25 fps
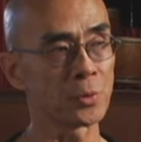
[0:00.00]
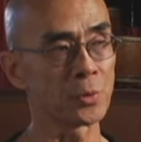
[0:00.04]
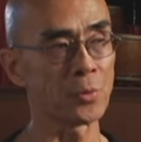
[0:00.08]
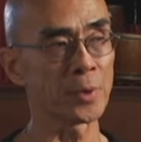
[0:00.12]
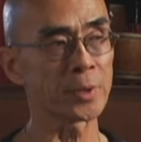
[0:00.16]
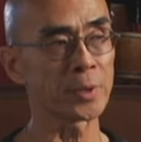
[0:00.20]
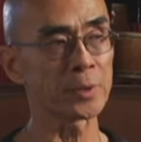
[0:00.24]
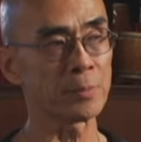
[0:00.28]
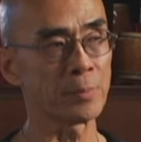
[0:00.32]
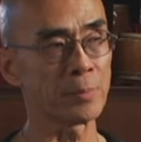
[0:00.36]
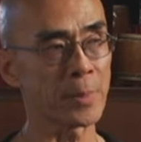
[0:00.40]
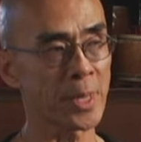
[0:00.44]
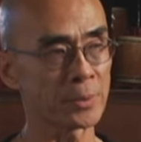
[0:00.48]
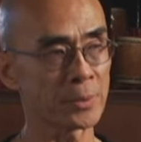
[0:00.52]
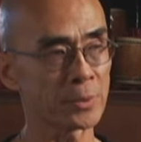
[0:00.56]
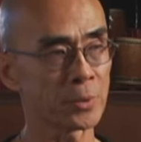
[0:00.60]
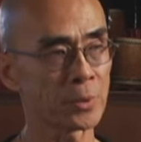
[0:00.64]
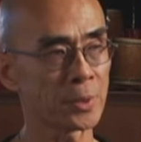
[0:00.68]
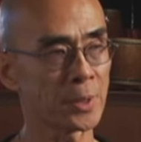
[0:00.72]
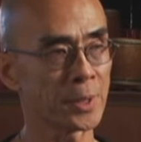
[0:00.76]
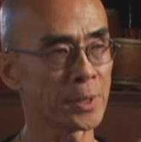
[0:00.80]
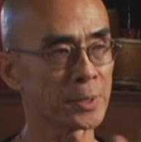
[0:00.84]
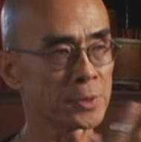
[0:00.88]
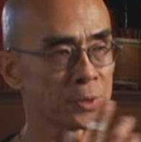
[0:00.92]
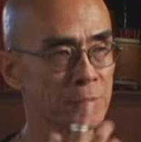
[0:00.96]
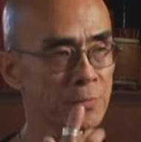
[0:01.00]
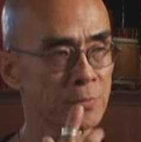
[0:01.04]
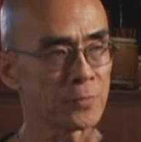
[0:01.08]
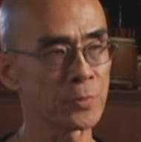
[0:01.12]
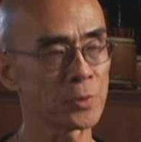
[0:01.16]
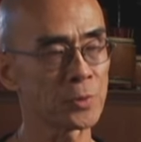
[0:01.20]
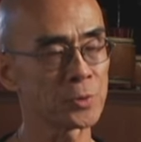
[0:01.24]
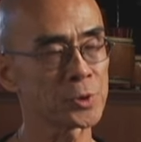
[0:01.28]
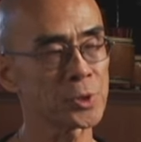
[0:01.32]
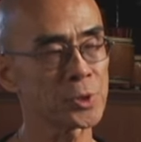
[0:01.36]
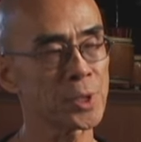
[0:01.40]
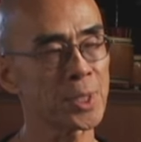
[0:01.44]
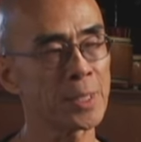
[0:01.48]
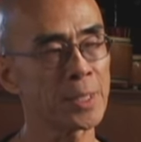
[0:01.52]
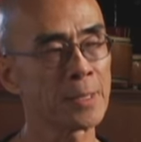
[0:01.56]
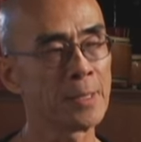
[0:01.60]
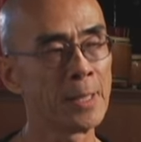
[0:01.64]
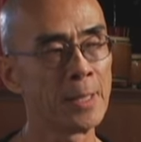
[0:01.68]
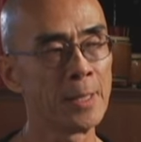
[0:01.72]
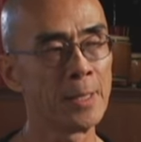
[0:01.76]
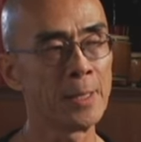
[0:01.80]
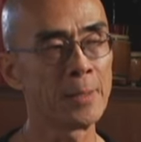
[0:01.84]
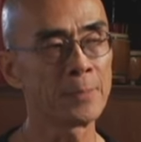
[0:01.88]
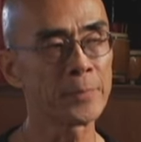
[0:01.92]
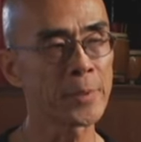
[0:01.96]
going to manual arts and poche,
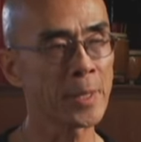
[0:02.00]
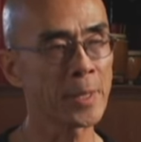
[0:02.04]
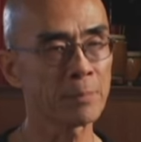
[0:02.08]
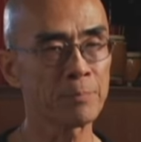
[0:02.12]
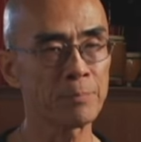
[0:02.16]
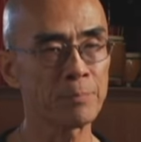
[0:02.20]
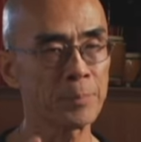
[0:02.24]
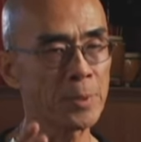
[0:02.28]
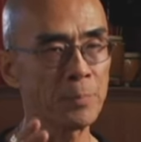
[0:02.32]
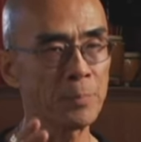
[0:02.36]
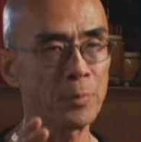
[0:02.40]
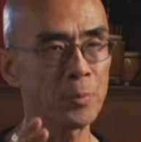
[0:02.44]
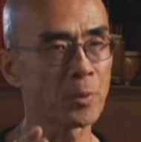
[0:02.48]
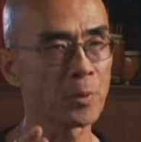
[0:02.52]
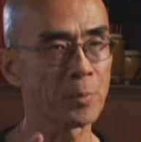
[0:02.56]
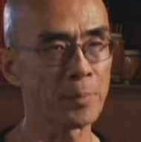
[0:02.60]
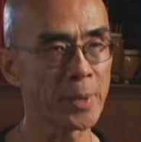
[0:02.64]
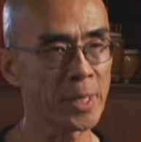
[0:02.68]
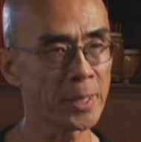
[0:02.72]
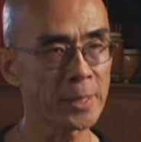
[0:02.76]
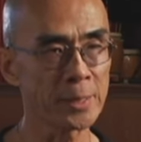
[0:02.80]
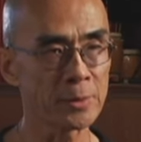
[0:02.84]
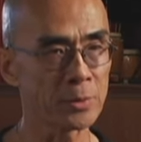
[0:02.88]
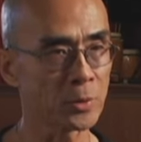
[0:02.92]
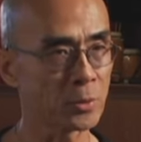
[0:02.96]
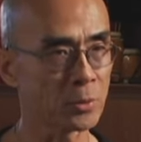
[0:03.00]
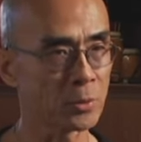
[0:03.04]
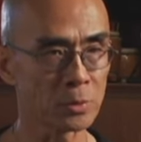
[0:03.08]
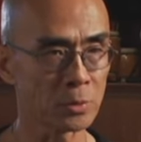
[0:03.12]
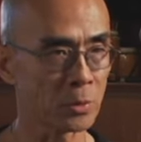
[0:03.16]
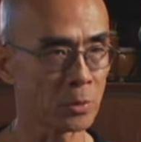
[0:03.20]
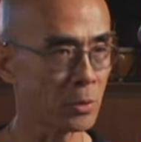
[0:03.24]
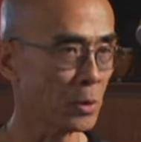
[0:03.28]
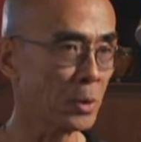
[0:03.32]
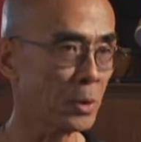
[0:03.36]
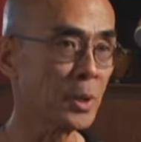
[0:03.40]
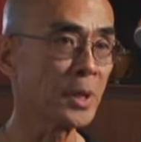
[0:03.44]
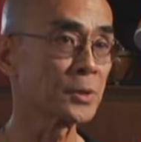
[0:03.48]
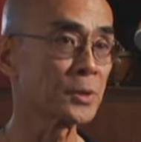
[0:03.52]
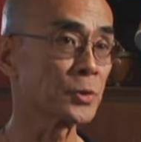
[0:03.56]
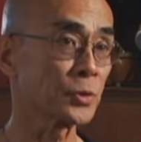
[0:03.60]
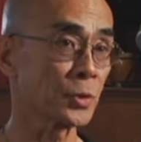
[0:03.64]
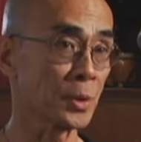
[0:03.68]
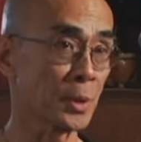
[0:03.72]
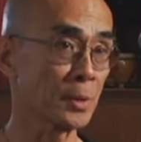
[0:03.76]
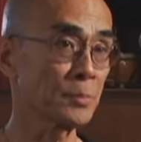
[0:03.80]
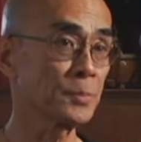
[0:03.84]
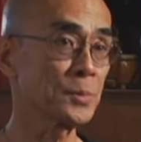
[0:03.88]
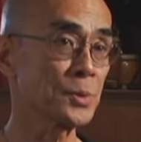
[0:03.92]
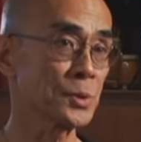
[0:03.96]
that people were making their own conga
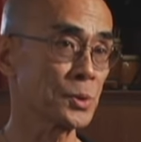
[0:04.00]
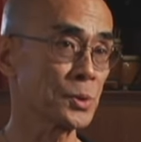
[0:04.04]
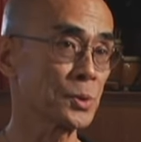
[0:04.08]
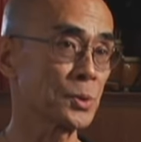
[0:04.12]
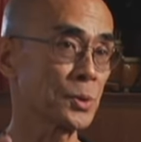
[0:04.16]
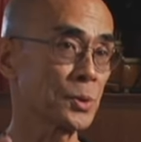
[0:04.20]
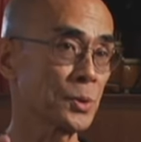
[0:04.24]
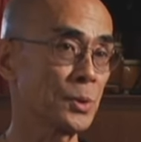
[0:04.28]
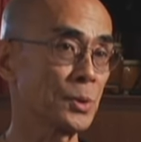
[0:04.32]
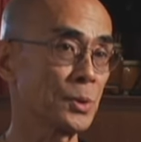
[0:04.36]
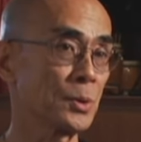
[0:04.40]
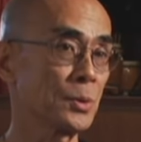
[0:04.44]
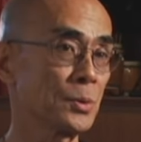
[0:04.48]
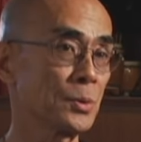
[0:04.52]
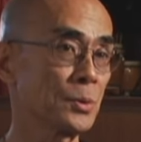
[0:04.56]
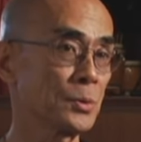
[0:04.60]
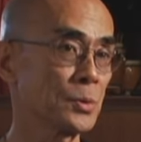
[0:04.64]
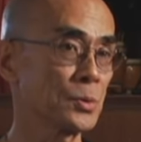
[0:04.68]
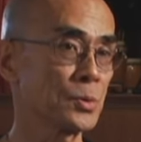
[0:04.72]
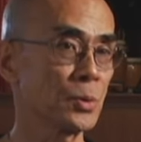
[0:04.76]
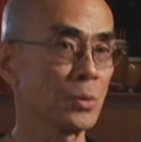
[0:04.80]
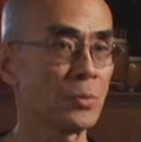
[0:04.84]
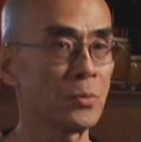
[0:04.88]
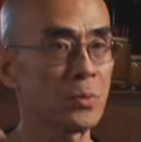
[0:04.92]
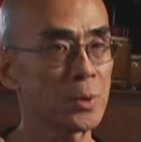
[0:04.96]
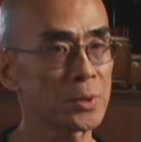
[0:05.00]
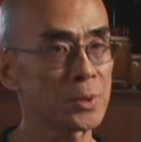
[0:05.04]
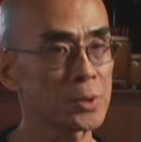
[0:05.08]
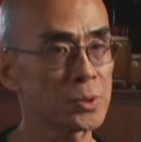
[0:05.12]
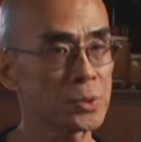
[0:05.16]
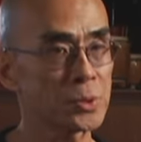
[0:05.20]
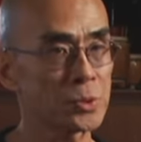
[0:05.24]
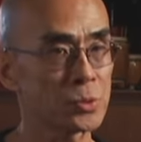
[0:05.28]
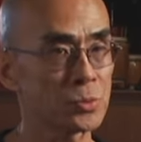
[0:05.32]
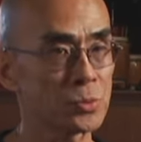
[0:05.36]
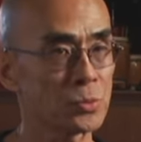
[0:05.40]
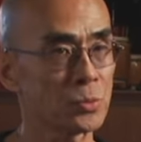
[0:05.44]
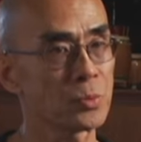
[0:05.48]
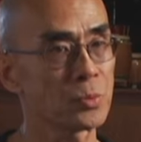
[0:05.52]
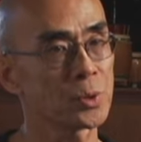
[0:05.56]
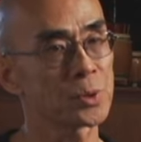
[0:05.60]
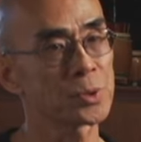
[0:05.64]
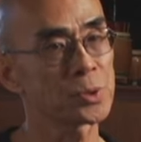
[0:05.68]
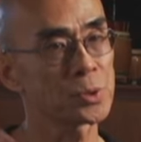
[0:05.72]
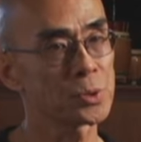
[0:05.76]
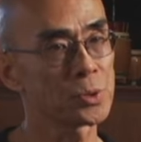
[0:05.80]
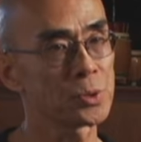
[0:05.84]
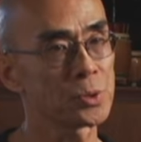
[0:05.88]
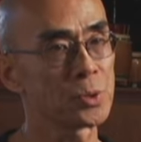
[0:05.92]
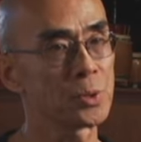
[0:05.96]
drums, you know, so
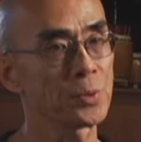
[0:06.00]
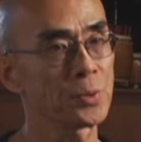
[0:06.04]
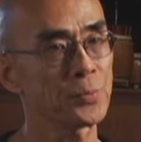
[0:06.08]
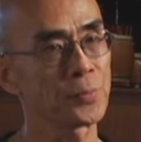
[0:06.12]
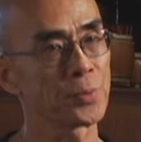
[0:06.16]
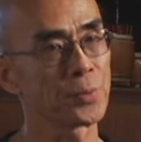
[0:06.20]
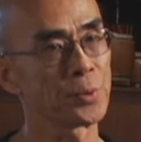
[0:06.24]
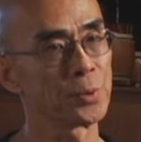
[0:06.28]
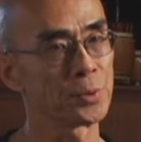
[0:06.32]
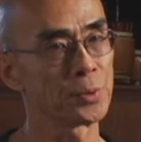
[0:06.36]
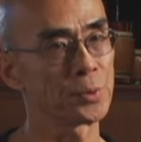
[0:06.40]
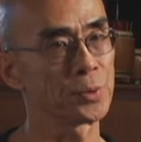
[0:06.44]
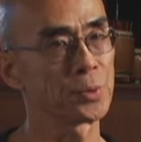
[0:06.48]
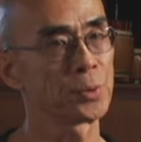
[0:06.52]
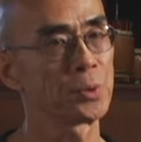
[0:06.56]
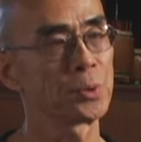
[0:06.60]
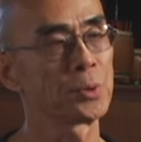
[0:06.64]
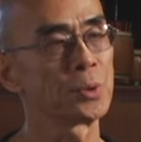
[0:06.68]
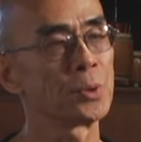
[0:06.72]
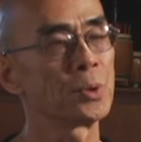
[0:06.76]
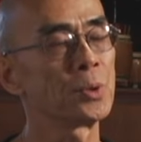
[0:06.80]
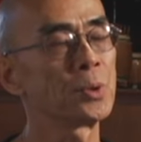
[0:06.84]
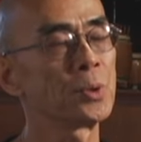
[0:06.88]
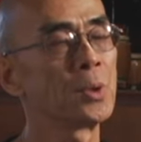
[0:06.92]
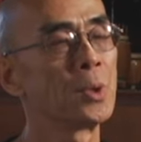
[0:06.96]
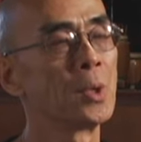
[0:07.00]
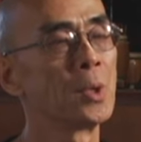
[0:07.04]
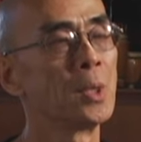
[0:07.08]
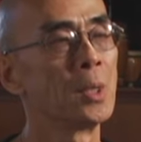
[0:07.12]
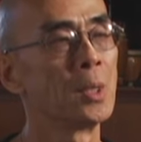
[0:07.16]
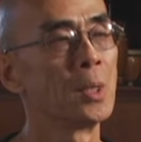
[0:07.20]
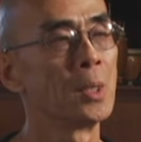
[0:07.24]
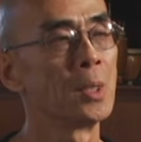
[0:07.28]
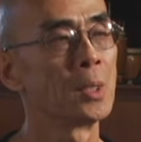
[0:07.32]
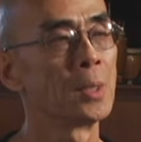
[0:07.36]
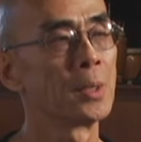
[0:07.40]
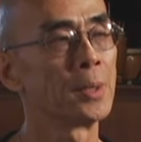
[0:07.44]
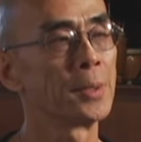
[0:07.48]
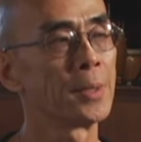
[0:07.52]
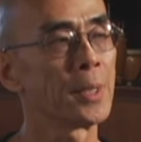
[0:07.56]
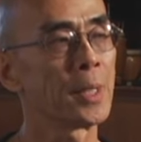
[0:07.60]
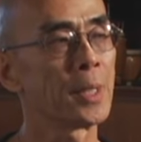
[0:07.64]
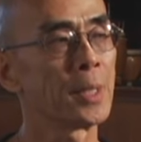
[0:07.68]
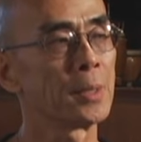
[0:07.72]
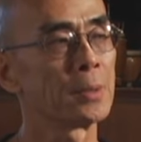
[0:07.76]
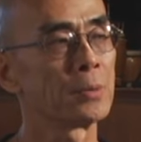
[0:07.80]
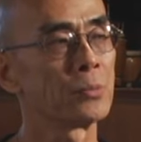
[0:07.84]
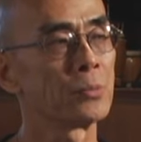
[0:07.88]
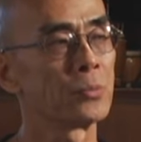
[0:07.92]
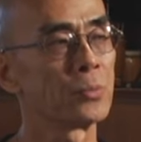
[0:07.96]
what's different, you know,
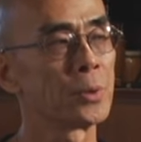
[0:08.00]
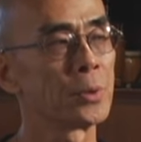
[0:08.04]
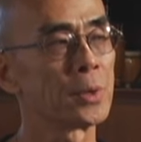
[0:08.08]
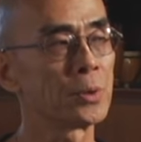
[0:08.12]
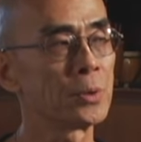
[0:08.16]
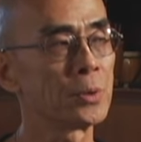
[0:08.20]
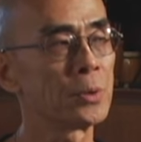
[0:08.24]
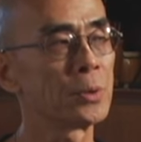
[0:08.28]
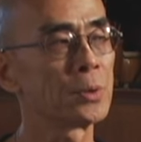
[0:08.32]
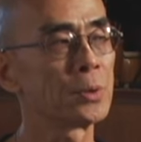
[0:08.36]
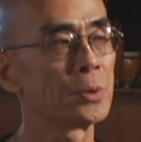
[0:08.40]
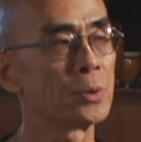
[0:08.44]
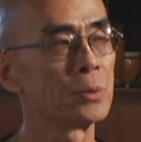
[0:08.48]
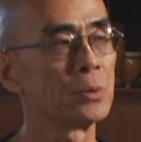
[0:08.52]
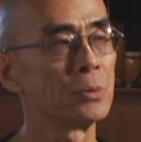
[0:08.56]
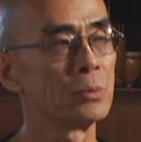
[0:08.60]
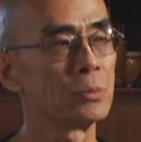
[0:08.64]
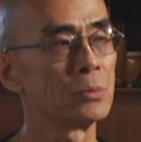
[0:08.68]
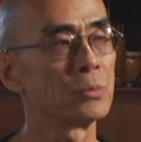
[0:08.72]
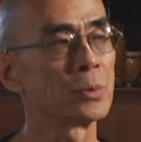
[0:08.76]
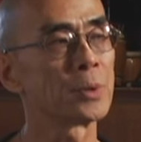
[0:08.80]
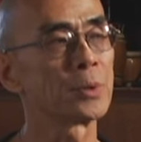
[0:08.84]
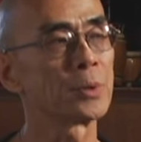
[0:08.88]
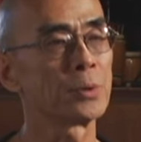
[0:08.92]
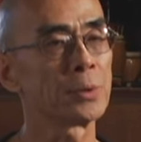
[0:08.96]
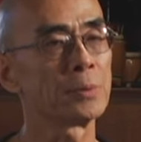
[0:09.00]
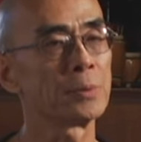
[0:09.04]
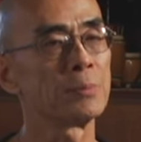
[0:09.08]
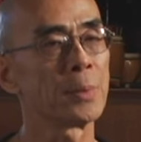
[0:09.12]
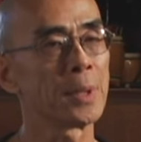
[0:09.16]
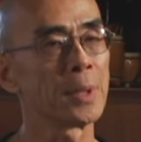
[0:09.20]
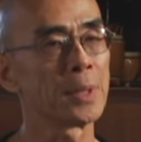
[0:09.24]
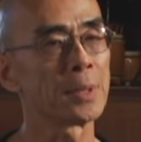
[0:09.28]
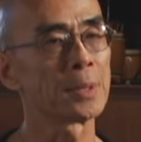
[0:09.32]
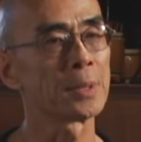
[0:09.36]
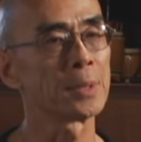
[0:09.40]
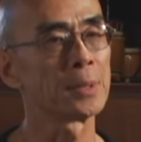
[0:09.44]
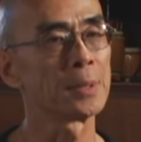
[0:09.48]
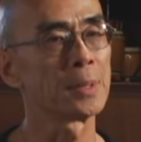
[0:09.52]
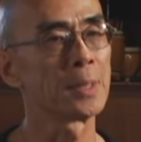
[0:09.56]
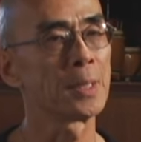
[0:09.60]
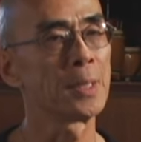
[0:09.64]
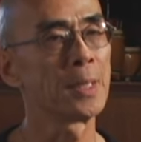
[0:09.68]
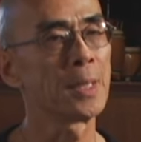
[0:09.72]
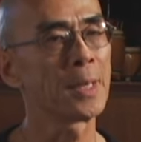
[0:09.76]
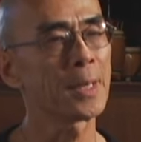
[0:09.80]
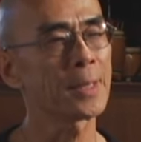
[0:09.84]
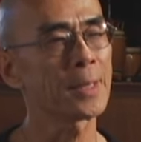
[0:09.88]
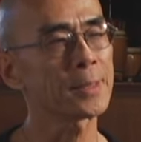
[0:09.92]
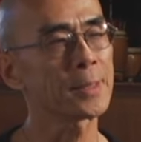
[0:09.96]
that we could make it.
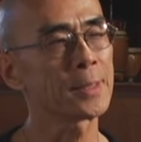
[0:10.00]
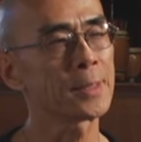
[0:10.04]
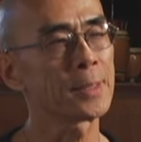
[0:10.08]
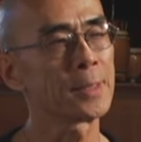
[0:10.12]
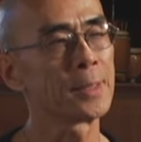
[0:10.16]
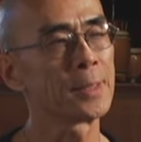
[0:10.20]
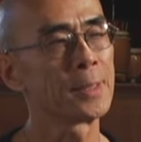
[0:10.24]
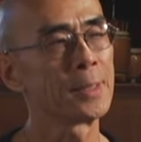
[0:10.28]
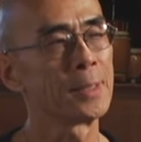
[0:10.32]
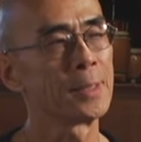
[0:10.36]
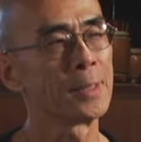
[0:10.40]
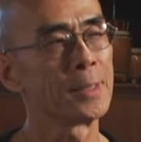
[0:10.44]
I think